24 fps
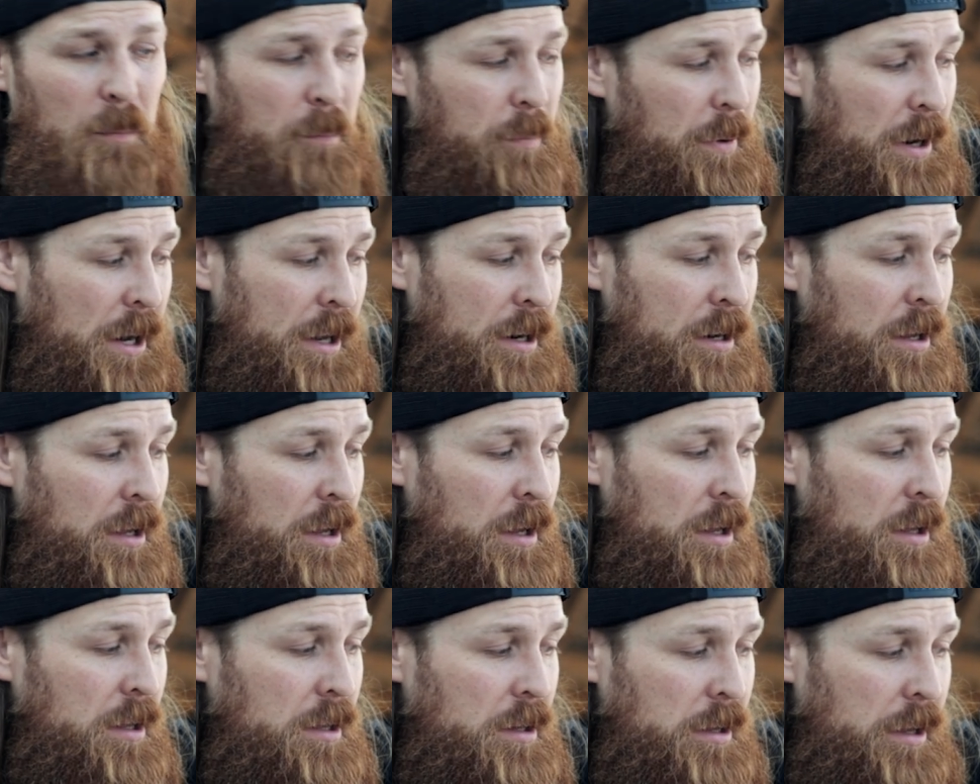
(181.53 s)
But
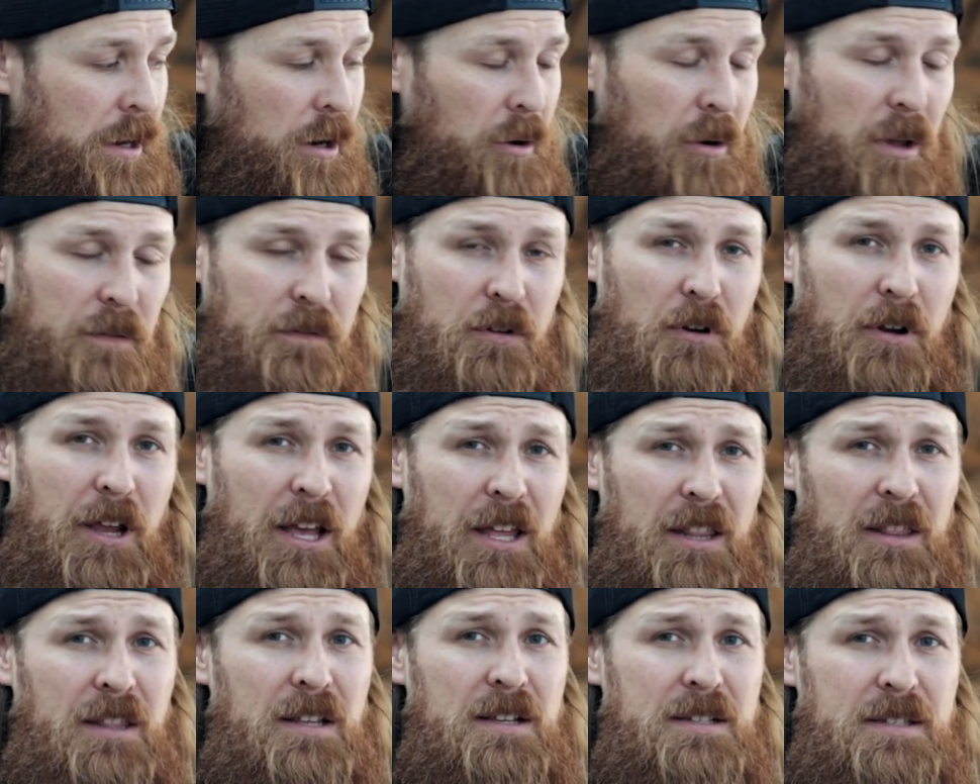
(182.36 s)
you know, if you're
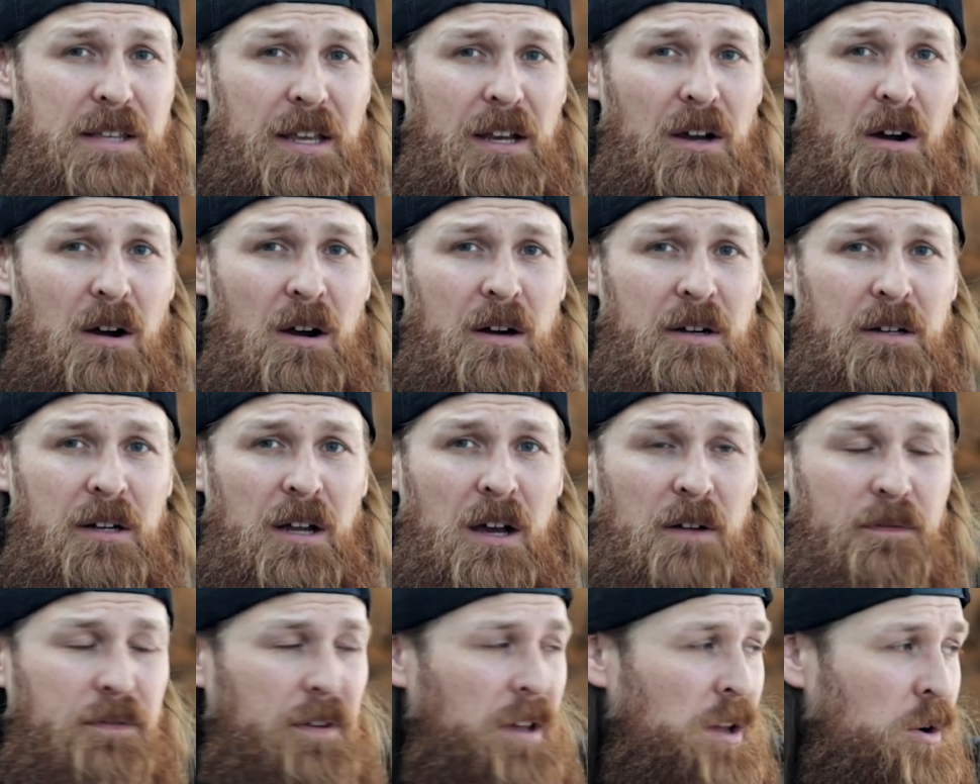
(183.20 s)
hitting this thing hard
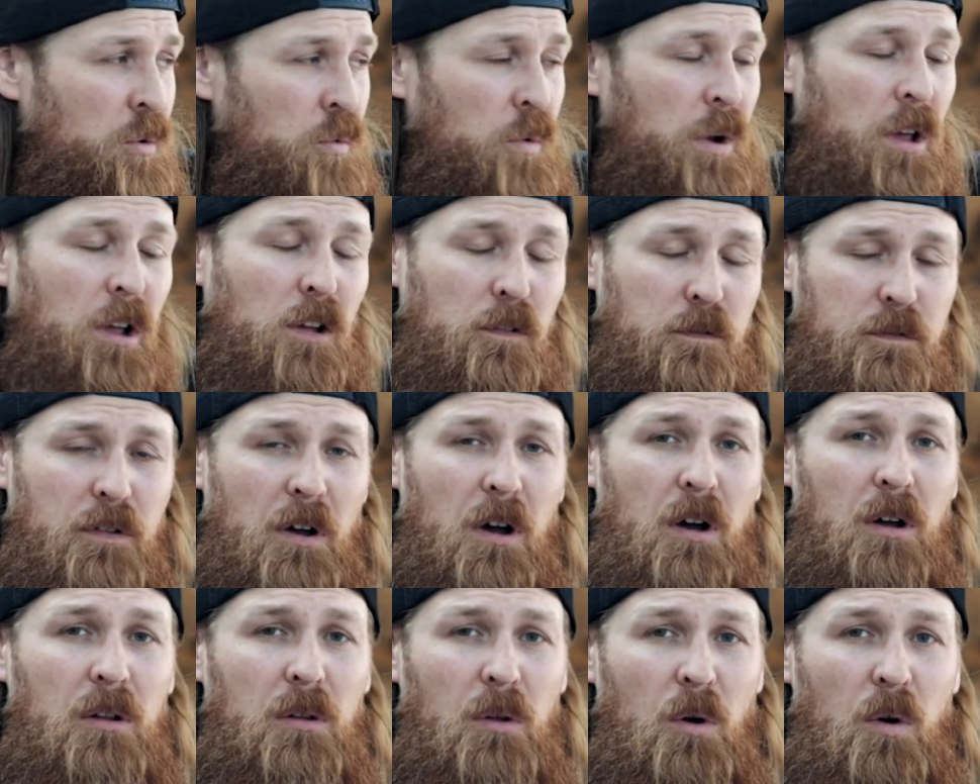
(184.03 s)
enough, it will
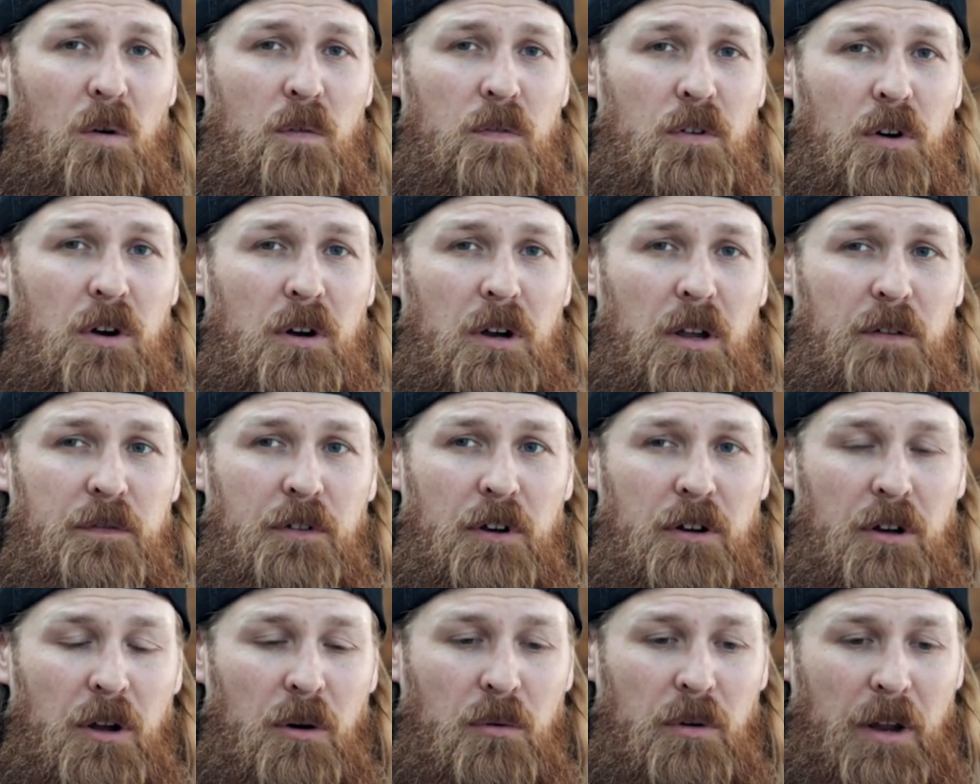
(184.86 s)
fall over if
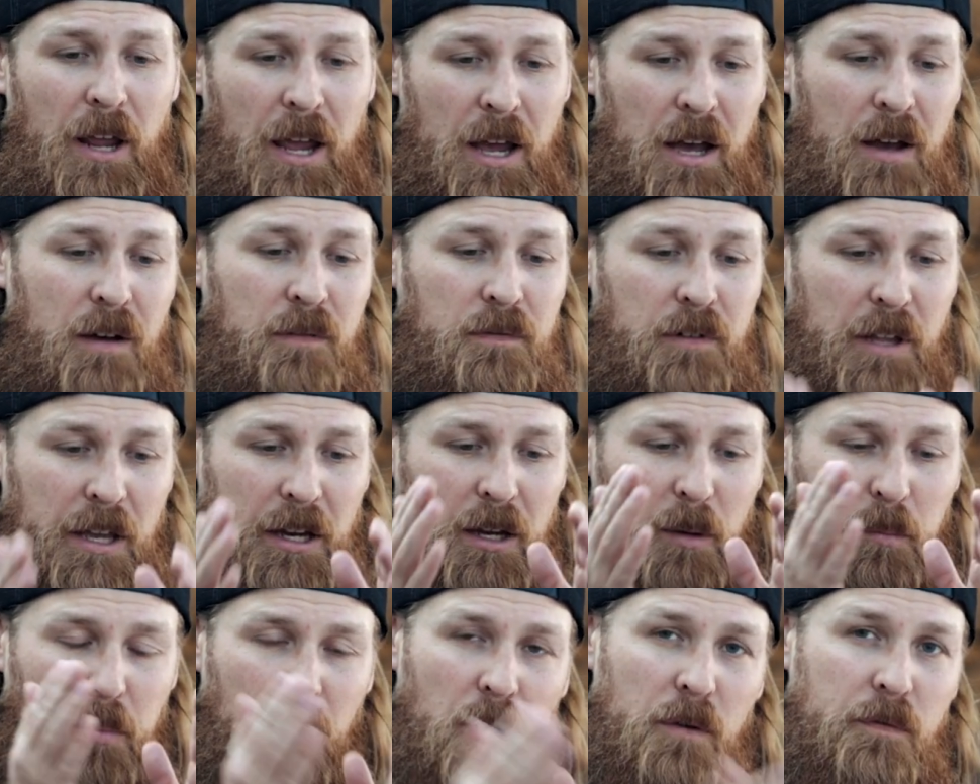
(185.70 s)
you don't have
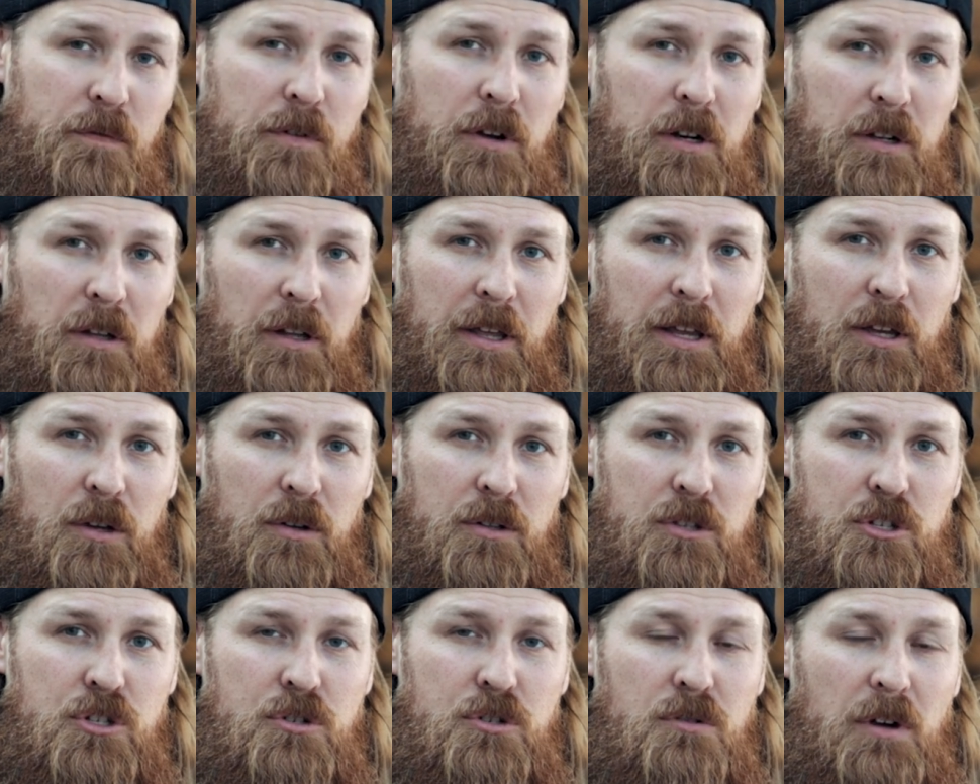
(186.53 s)
like a perfectly
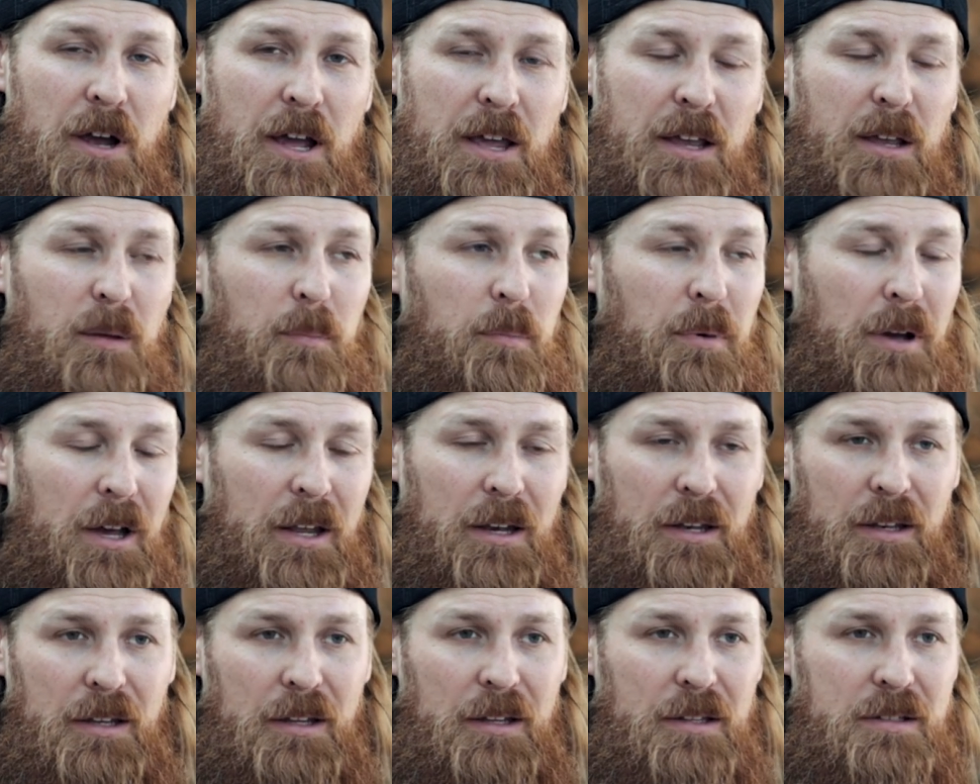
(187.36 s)
good strike, but
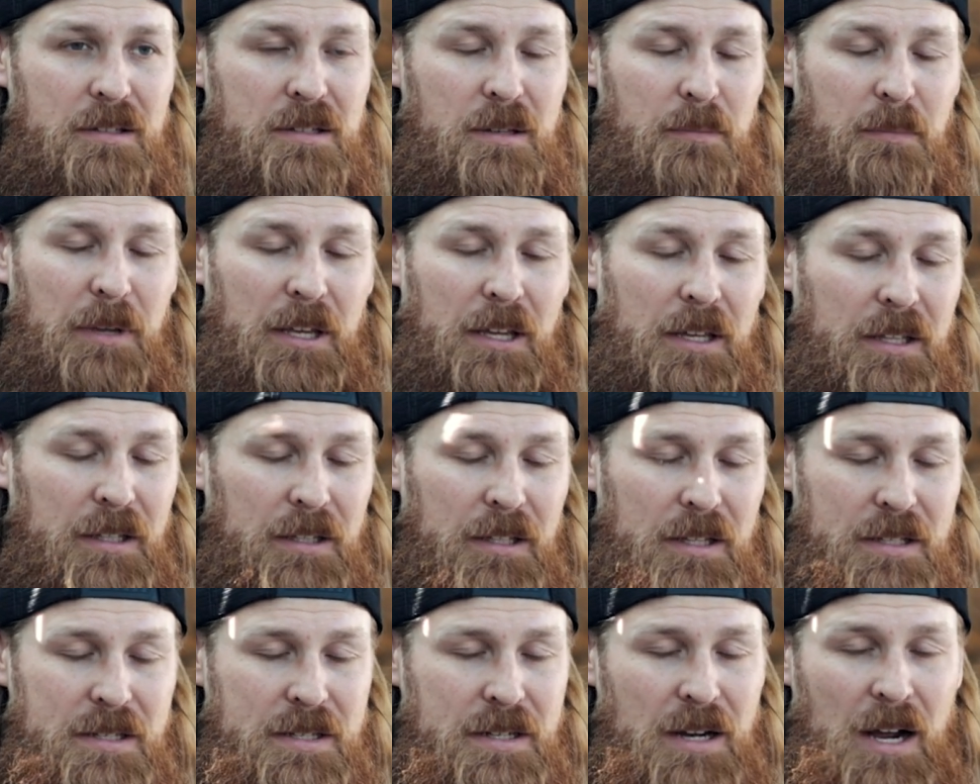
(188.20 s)
to me,
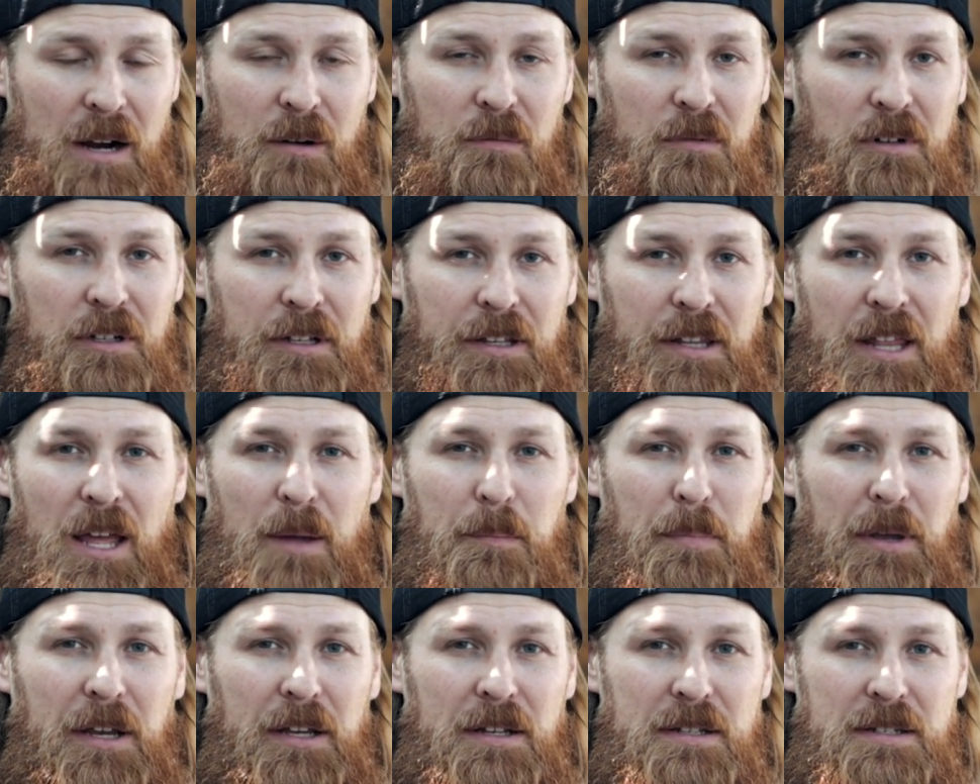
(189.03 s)
that's not really
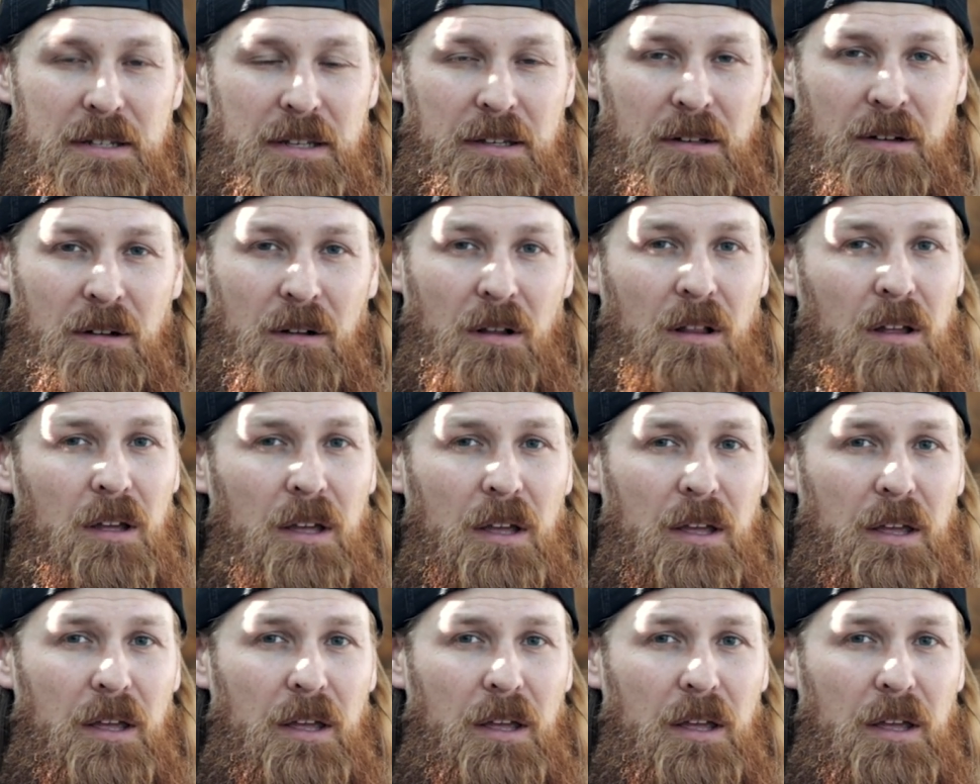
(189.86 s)
that big a deal.